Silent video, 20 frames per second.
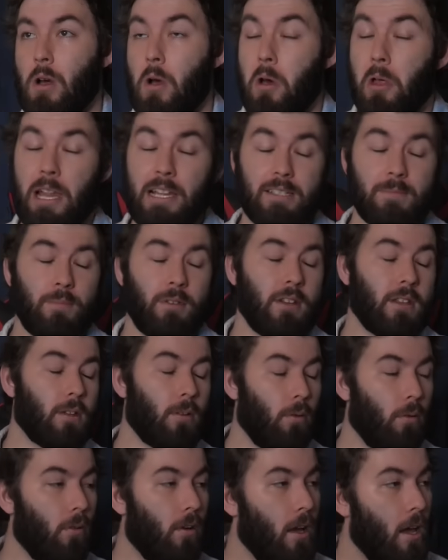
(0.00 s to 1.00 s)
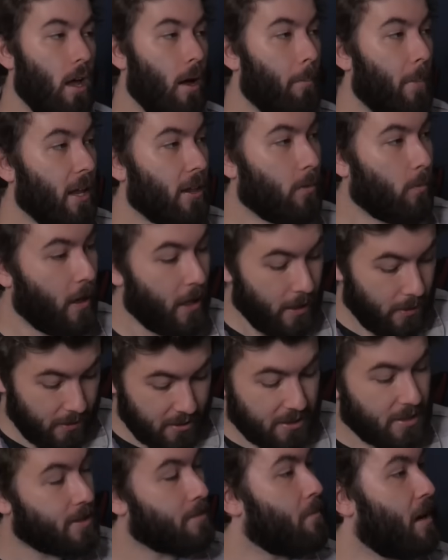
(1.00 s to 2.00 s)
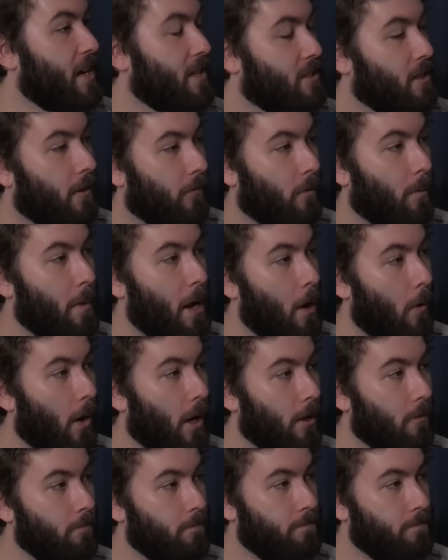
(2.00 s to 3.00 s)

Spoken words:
Well, that's pretty cool. By the way, this is my seat from now on.